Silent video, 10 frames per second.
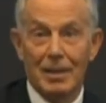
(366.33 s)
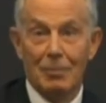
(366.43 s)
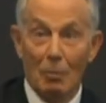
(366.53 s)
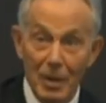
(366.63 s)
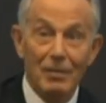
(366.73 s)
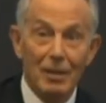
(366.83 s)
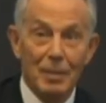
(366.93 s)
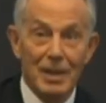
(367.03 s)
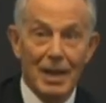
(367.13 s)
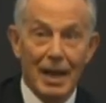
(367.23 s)
What we've got to
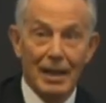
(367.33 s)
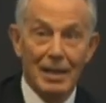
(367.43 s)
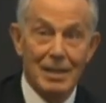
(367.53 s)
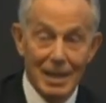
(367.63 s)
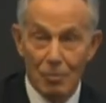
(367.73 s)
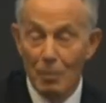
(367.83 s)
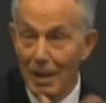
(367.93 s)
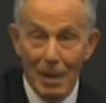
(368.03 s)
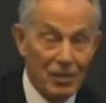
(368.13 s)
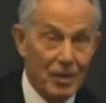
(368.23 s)
be saying is, let's
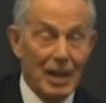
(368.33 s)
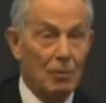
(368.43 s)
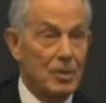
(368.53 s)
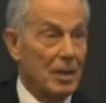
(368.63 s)
reimagine the health